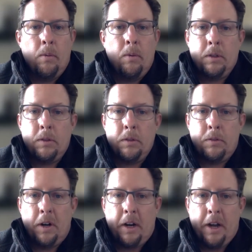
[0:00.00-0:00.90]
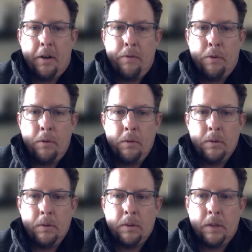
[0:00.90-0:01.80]
Well, this is very helpful.
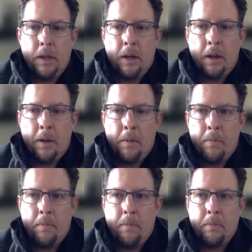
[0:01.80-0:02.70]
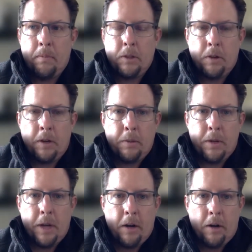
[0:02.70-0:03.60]
It's great that
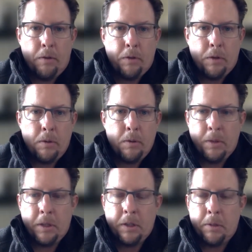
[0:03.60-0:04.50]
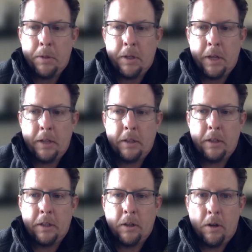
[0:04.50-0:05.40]
we got all of you and we could communicate
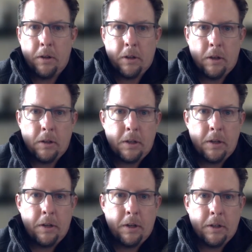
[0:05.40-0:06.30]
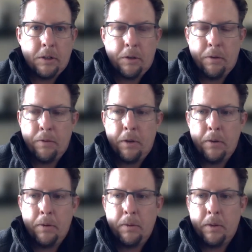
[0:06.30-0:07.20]
to call the call center and get us your
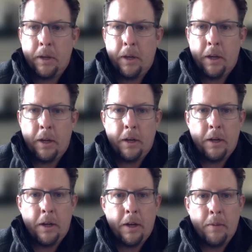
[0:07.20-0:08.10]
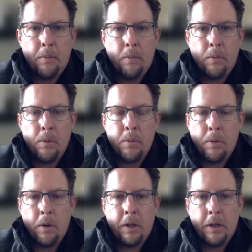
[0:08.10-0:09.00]
info. And we will be
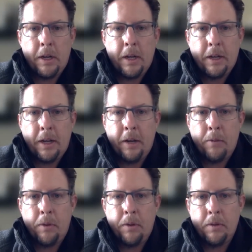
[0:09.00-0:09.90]
working hand in hand with